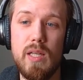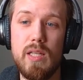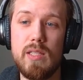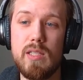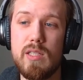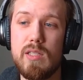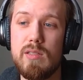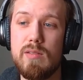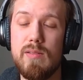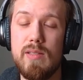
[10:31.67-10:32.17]

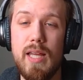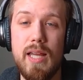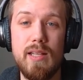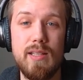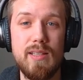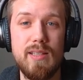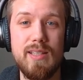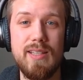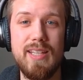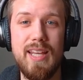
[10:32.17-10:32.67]
It's
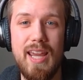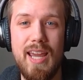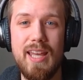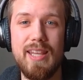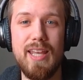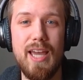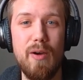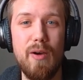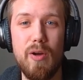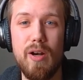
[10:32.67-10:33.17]
that Yeah,
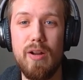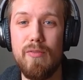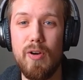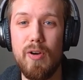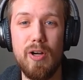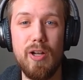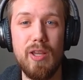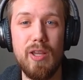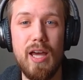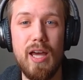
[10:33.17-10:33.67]
that one I've
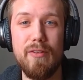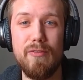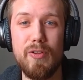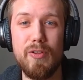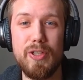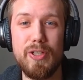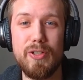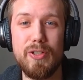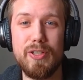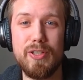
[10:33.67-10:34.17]
heard a lot of
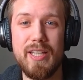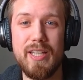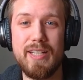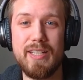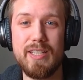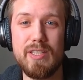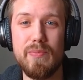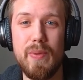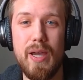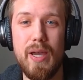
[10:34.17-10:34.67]
really good
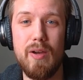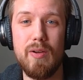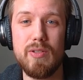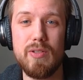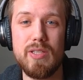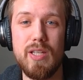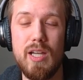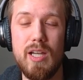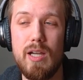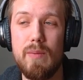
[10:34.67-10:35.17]
things
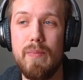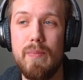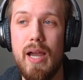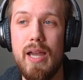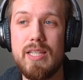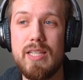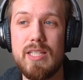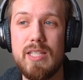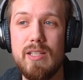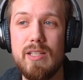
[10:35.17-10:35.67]
about.
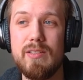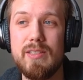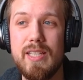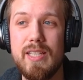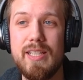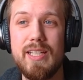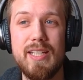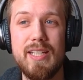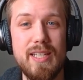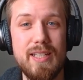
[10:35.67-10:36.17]
I still
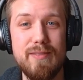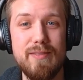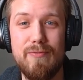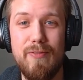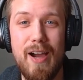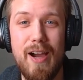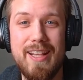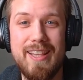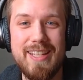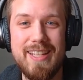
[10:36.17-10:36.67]
need to
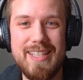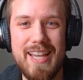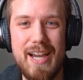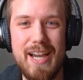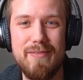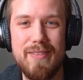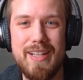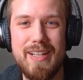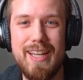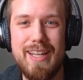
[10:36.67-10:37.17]
find the
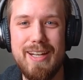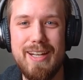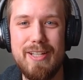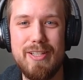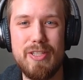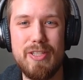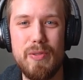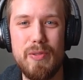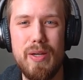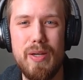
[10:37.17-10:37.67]
time to get
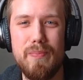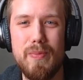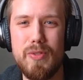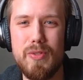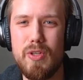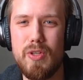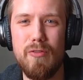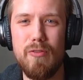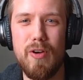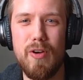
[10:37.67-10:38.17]
into it, but
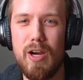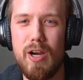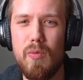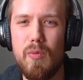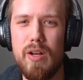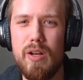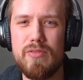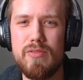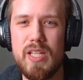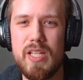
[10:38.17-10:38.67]
so far
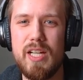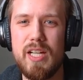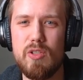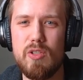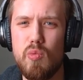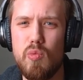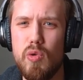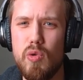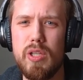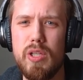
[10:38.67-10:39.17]
what I've seen
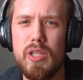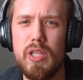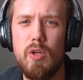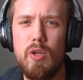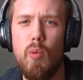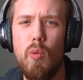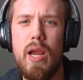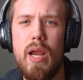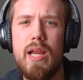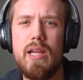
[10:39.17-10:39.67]
is really
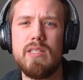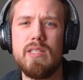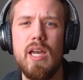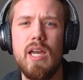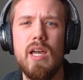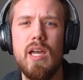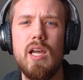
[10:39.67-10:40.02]
great.